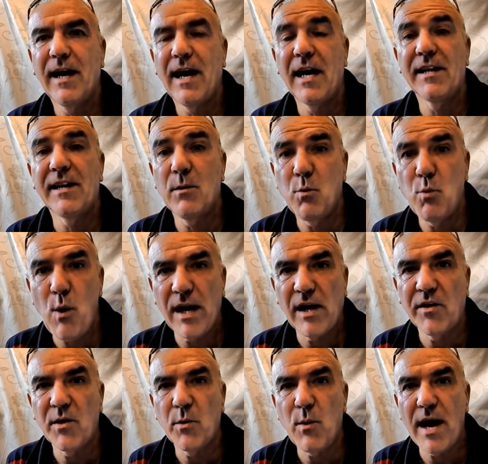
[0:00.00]
And they're well
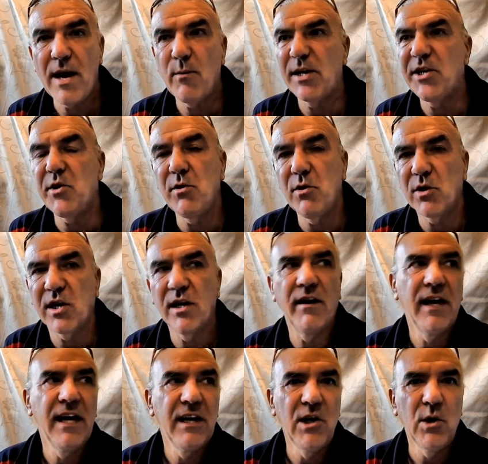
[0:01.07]
on the way when you look at
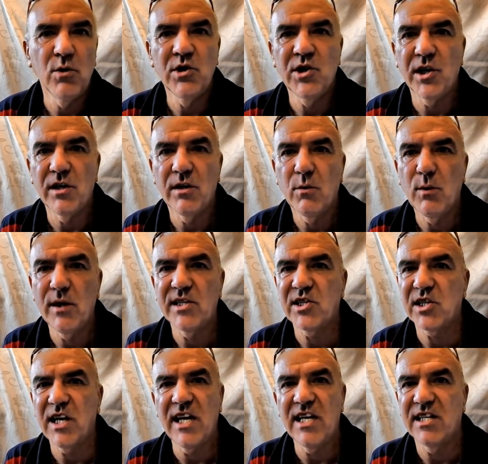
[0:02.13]
London,
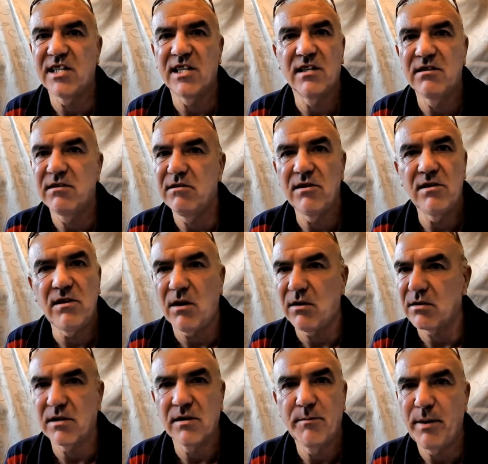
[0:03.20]
which is
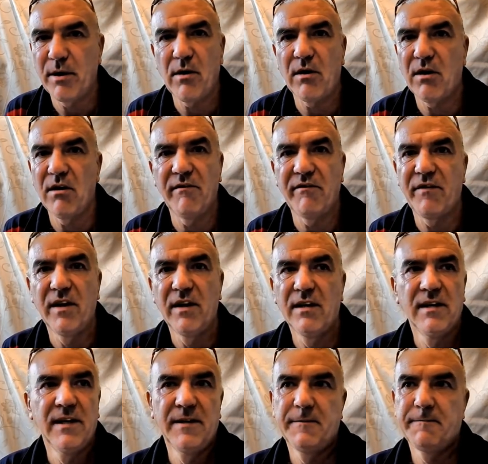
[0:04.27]
not part of
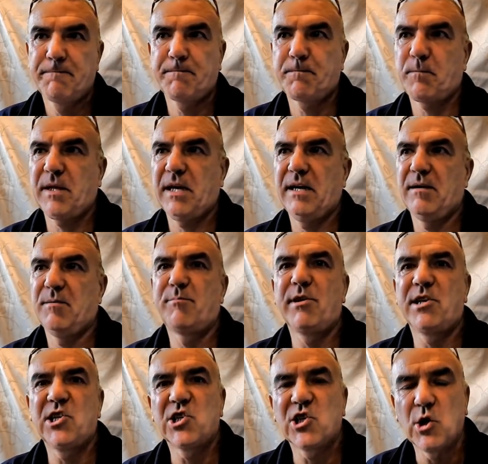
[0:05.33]

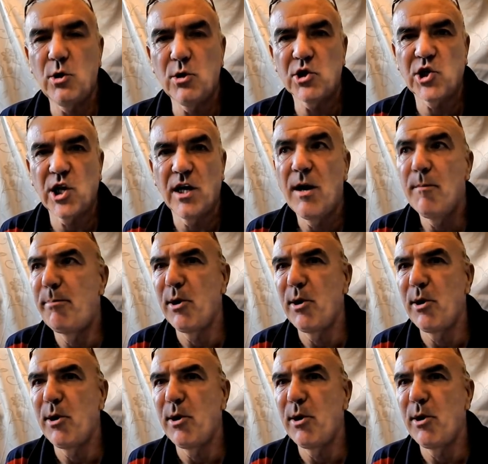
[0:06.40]
British culture.